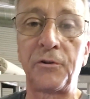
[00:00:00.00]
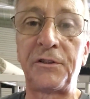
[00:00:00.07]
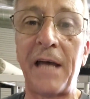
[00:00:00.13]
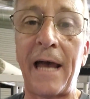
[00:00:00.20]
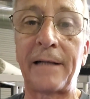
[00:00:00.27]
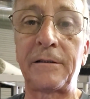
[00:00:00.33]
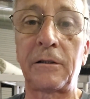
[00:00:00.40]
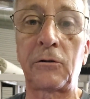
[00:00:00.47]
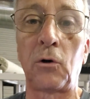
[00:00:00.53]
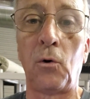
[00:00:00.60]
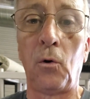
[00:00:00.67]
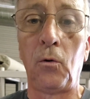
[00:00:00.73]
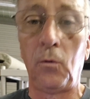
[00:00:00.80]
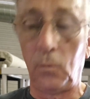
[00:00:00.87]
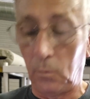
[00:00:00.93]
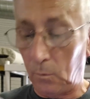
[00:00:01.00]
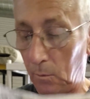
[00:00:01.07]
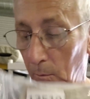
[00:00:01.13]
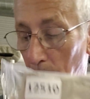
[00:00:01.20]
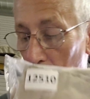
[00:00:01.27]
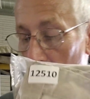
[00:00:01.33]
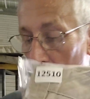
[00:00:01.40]
tactical.
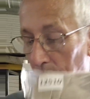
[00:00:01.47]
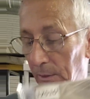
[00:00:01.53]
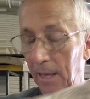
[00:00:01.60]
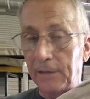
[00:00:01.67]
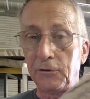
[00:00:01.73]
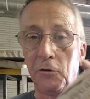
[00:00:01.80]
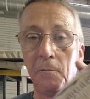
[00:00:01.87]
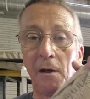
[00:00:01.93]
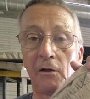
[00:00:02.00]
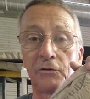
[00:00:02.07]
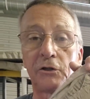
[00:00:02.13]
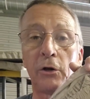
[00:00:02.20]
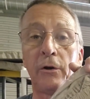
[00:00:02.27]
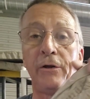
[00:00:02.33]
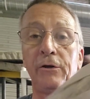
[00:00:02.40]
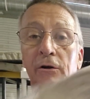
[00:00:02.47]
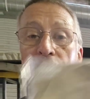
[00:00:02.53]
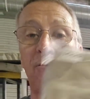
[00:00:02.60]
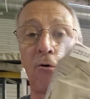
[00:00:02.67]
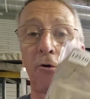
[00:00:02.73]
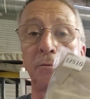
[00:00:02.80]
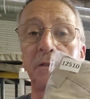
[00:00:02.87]
They do military
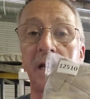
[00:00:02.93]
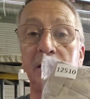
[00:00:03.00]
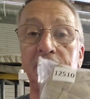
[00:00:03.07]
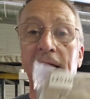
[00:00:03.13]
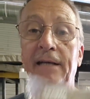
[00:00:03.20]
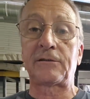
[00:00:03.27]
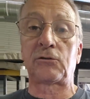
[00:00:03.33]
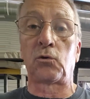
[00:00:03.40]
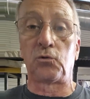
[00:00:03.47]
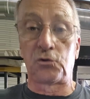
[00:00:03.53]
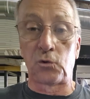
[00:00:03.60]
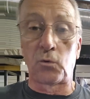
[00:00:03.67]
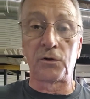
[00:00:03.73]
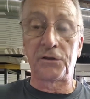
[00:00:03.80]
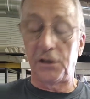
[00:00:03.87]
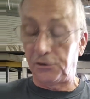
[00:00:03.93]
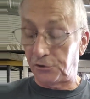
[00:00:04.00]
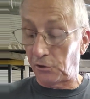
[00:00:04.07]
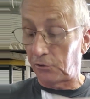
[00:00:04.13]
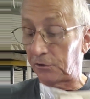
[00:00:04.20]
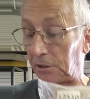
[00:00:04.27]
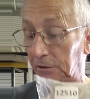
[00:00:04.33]
uniforms and tactical shorts and
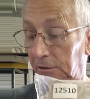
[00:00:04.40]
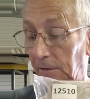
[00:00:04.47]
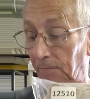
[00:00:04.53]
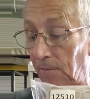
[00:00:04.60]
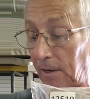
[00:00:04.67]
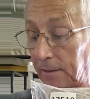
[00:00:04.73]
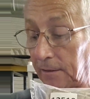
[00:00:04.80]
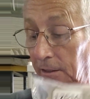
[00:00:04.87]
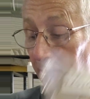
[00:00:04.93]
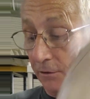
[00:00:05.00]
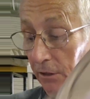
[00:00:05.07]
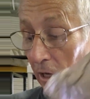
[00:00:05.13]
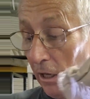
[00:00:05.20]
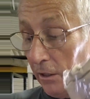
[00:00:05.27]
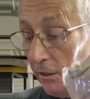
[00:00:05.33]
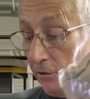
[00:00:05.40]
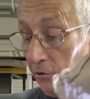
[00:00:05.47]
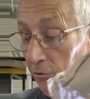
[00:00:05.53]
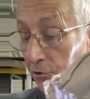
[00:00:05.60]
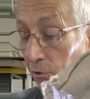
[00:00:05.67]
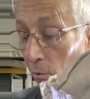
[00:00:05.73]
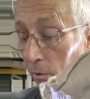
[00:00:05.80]
shirts and stuff like this. These
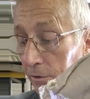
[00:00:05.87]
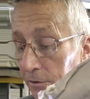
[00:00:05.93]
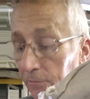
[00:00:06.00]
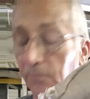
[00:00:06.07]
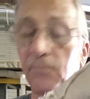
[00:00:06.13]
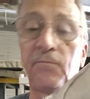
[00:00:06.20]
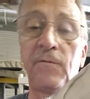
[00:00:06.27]
are shorts,